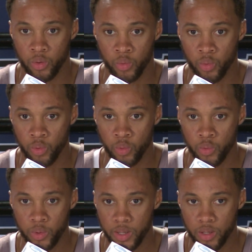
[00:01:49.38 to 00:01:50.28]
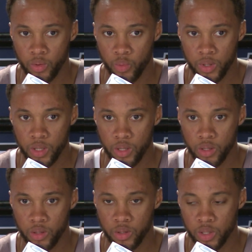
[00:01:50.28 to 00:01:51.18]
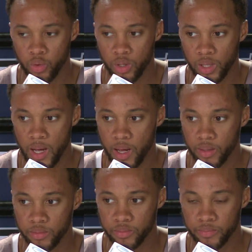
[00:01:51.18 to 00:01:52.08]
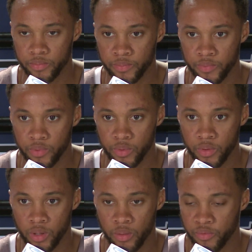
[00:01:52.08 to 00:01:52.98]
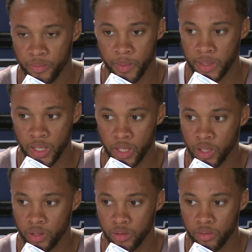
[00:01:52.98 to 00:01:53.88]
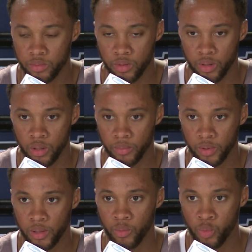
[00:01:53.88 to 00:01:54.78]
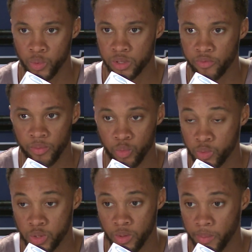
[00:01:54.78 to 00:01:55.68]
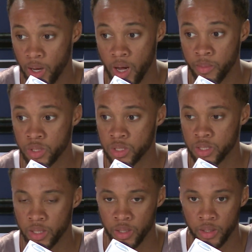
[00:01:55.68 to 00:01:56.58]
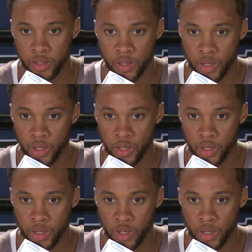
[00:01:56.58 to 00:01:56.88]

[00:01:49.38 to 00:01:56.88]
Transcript: We endured a lot from the beginning, like when we went to the Bahamas, and